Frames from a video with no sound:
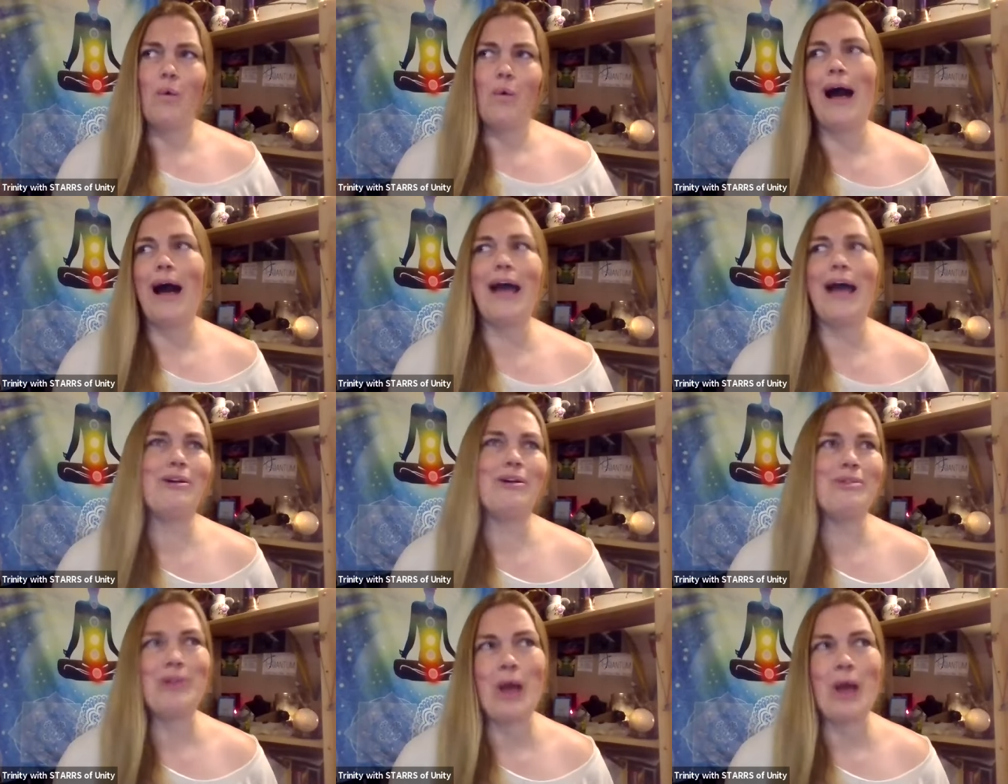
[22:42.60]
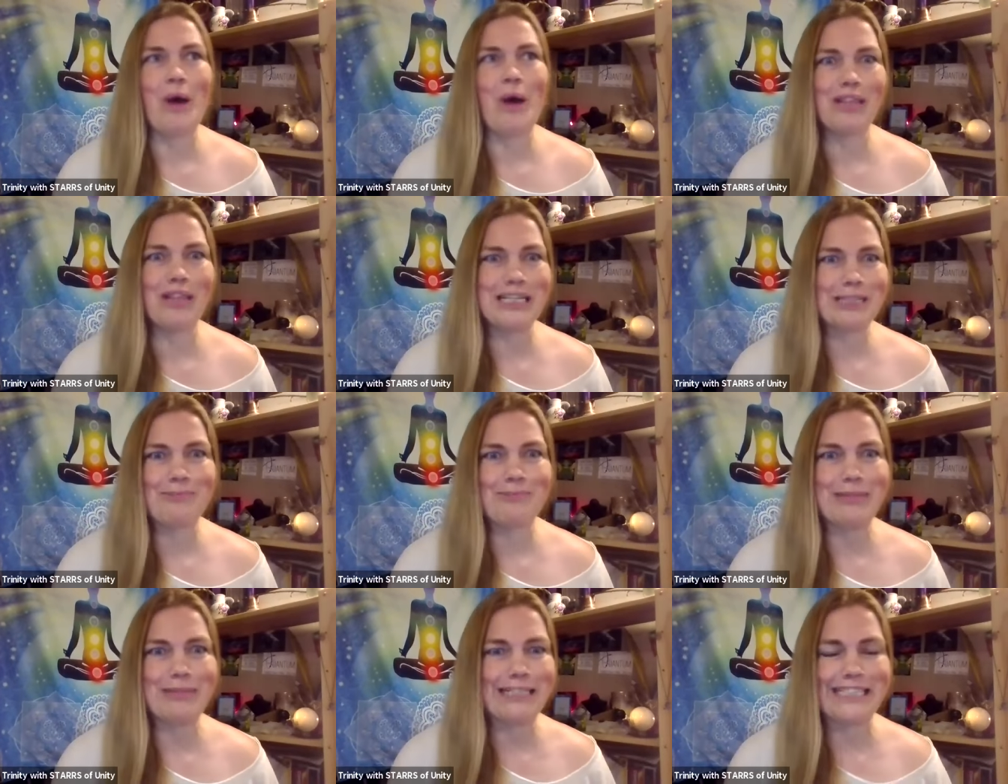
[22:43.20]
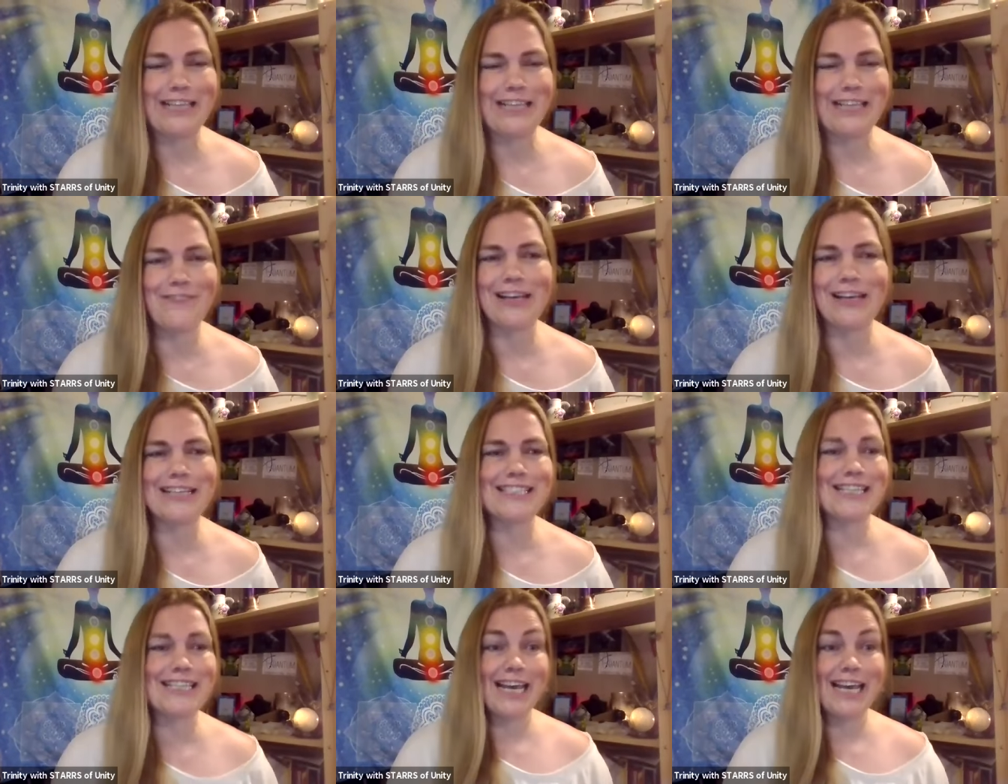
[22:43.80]
well, I don't know the
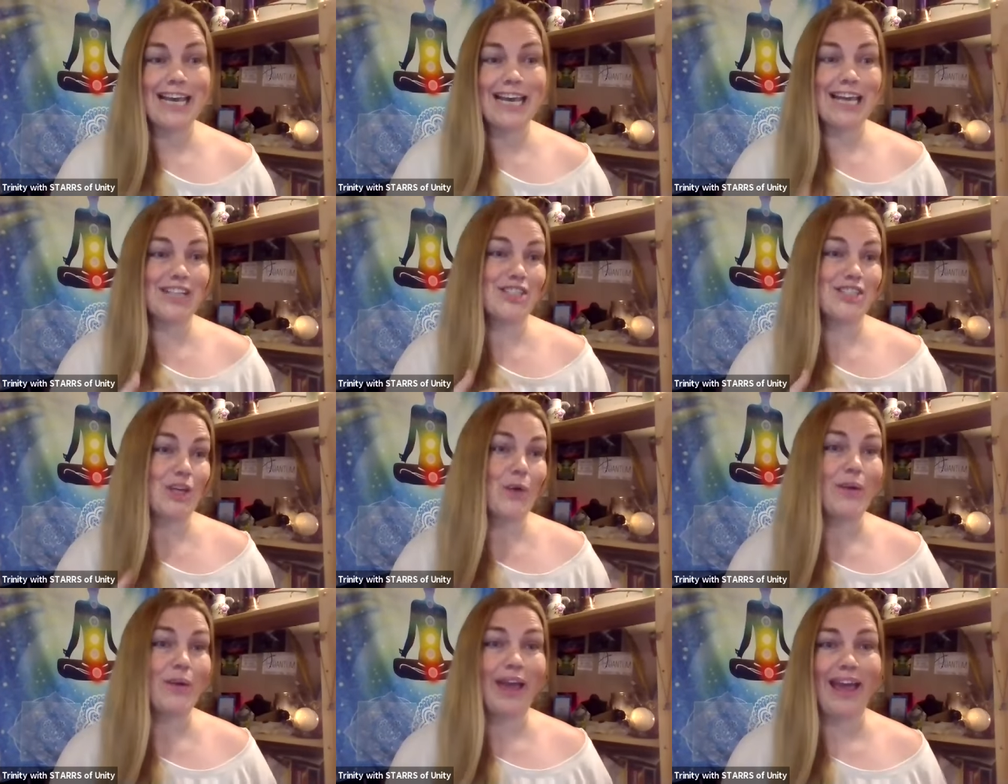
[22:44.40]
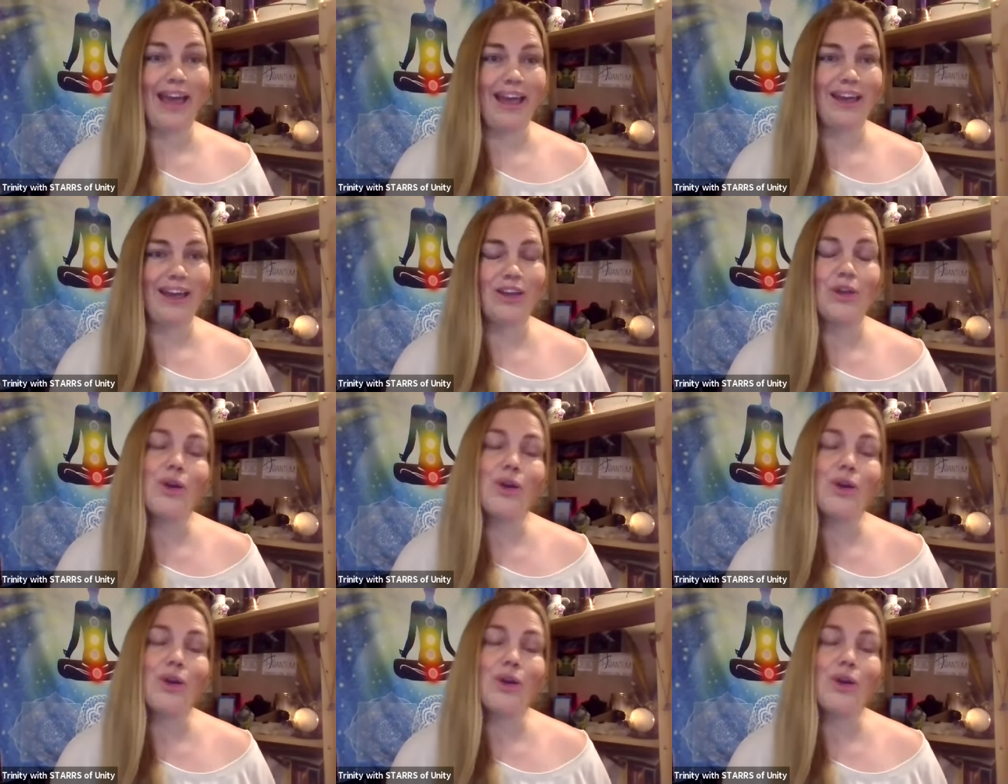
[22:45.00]
specifics, it's okay.